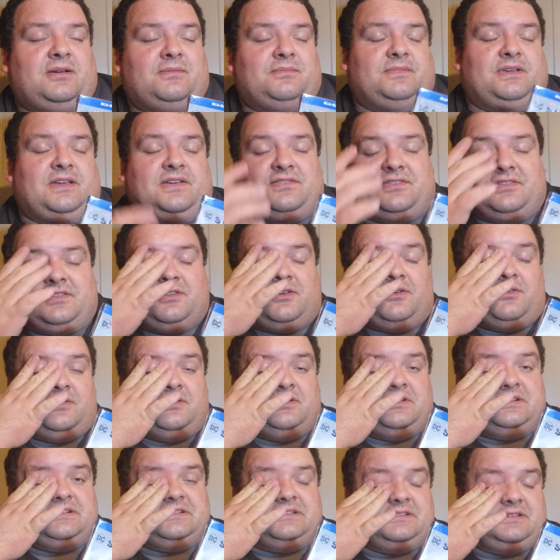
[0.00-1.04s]
even though
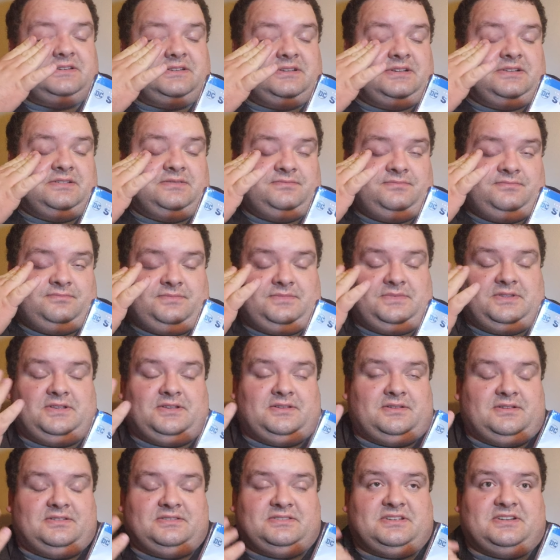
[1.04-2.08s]
it's
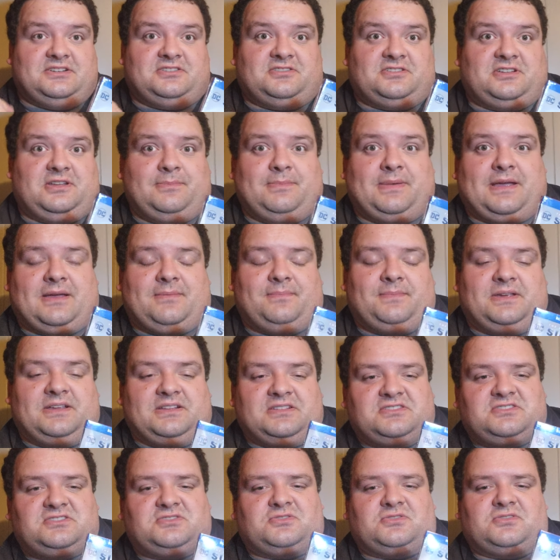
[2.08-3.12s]
essentially
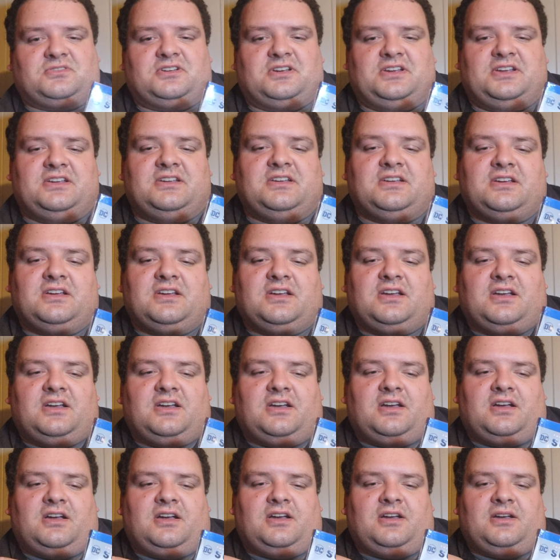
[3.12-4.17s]
Batman's story.
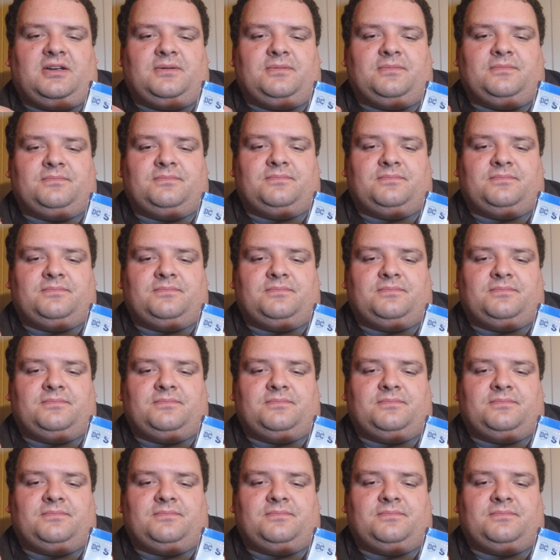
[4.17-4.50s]
I